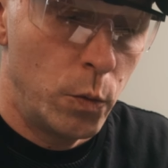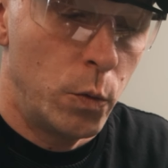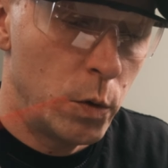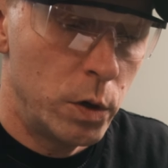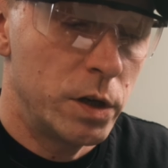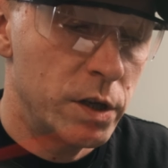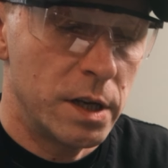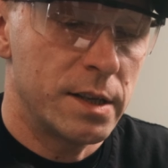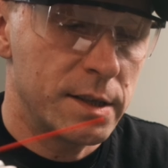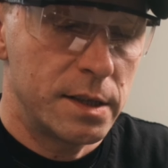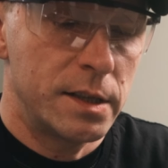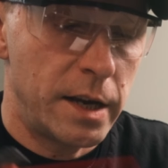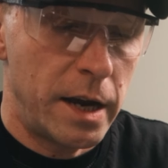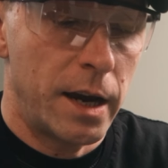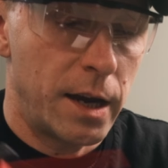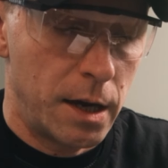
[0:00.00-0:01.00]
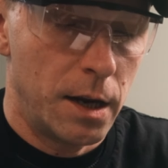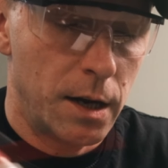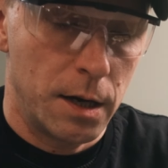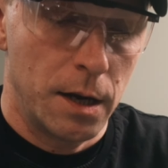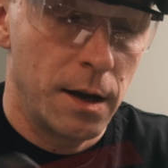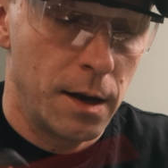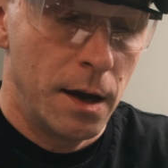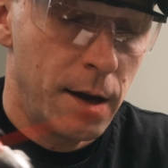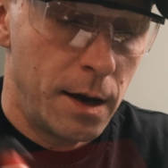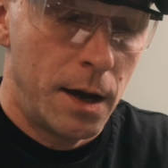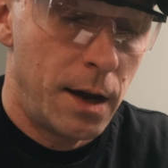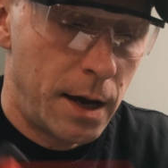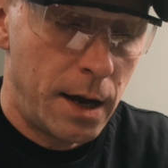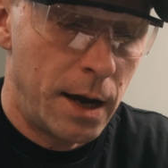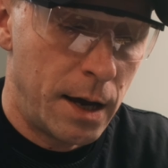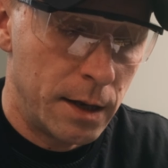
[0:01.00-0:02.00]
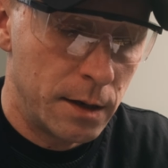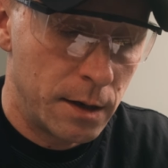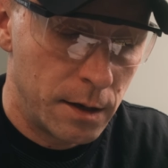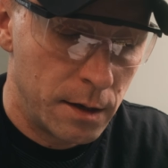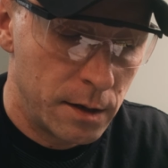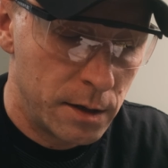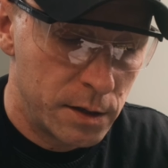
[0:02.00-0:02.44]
We just take it and